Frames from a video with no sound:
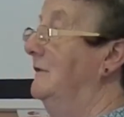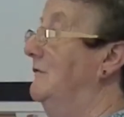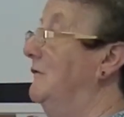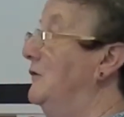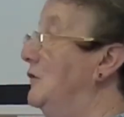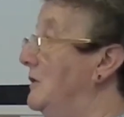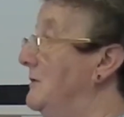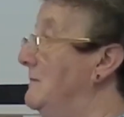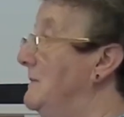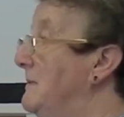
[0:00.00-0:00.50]

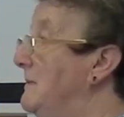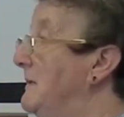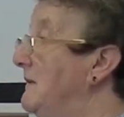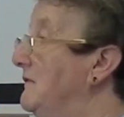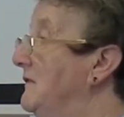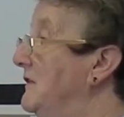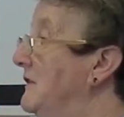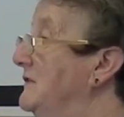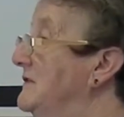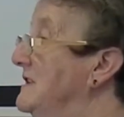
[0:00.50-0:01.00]
for maybe
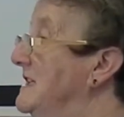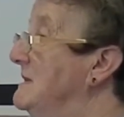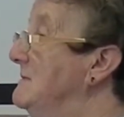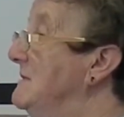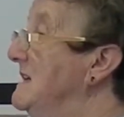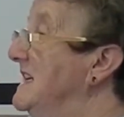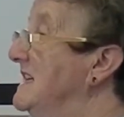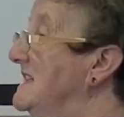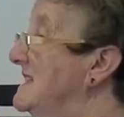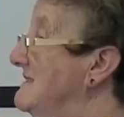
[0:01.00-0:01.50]
15
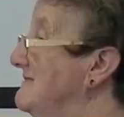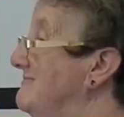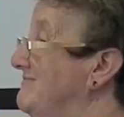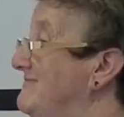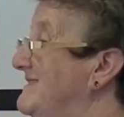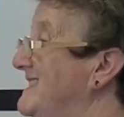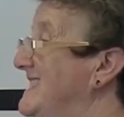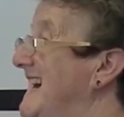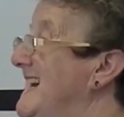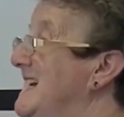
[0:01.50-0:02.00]
minutes,
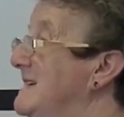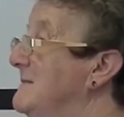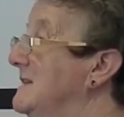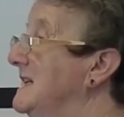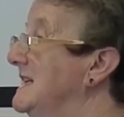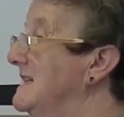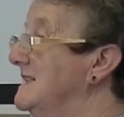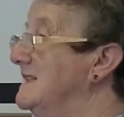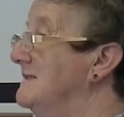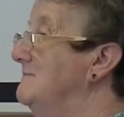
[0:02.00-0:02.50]
10
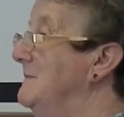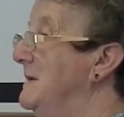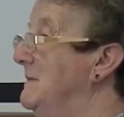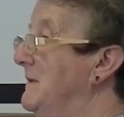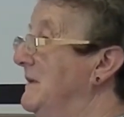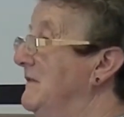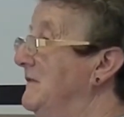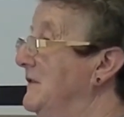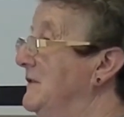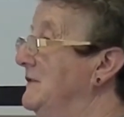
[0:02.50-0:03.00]
minutes,
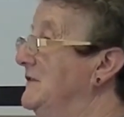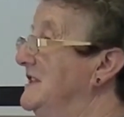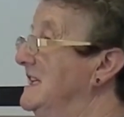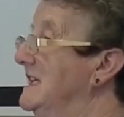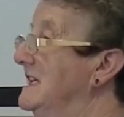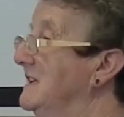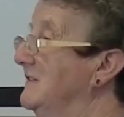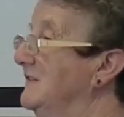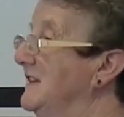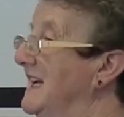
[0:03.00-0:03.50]
maybe
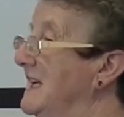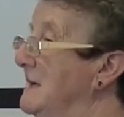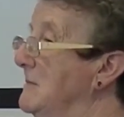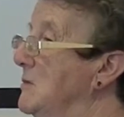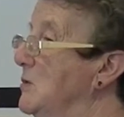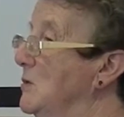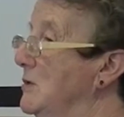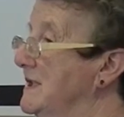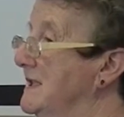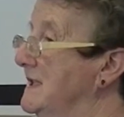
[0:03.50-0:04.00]
15 at the very
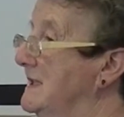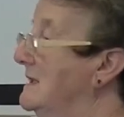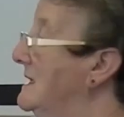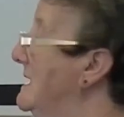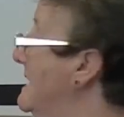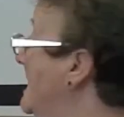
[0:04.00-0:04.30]
most.